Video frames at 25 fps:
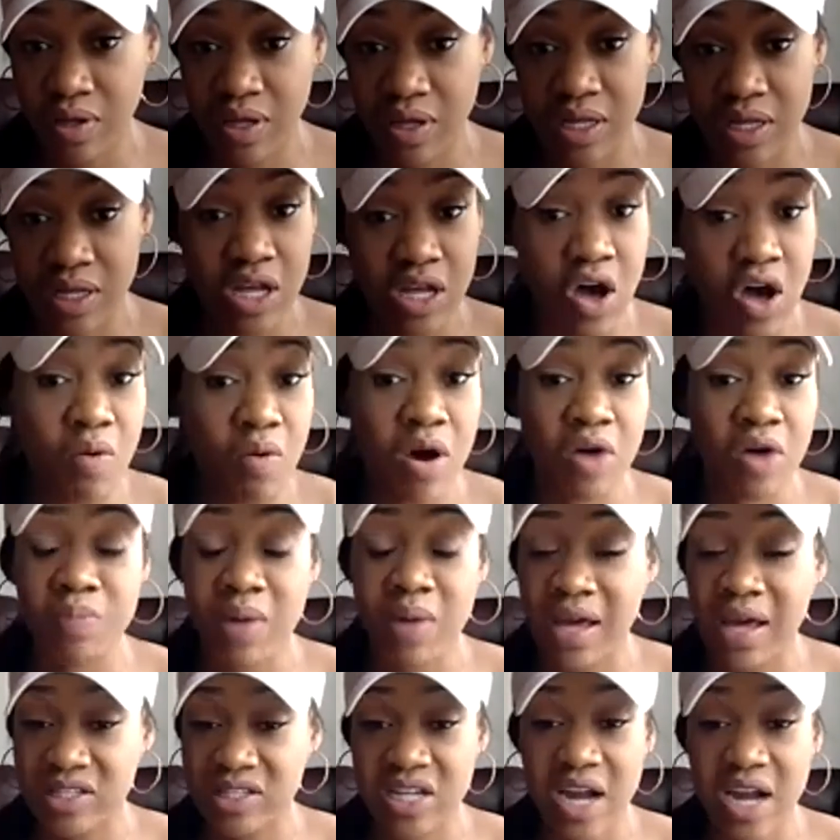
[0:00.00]
It's all
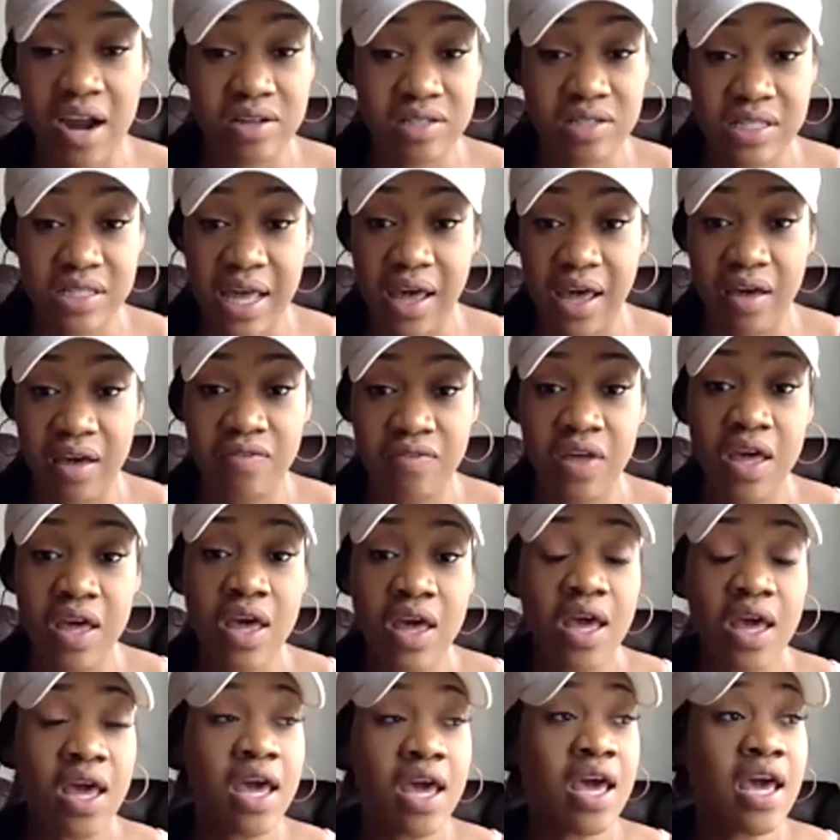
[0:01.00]
my entire staff.
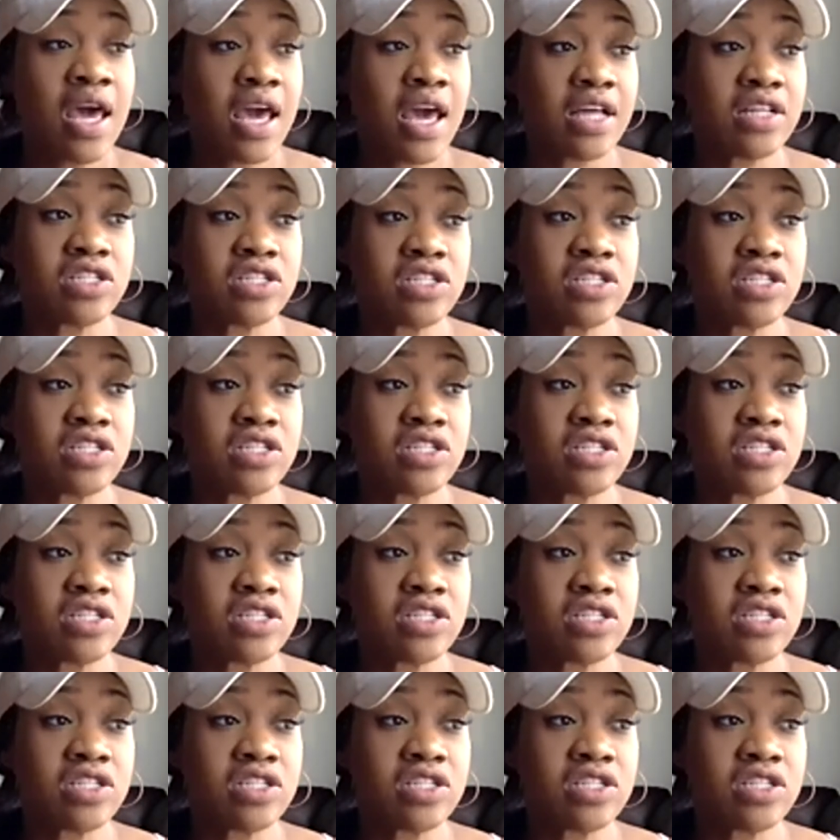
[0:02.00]
And